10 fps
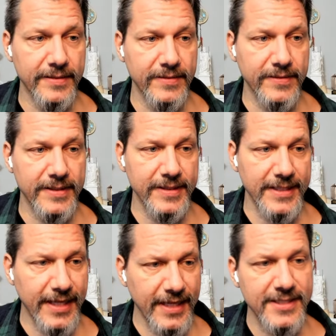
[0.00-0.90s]

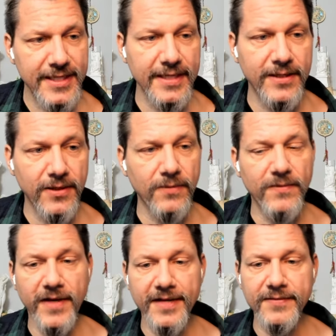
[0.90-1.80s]
Yeah, it's like an occult
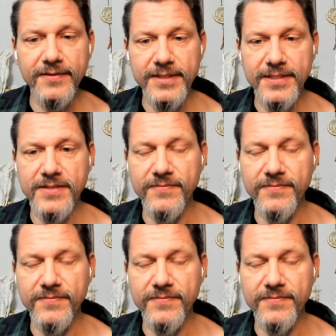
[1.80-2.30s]
revival. Is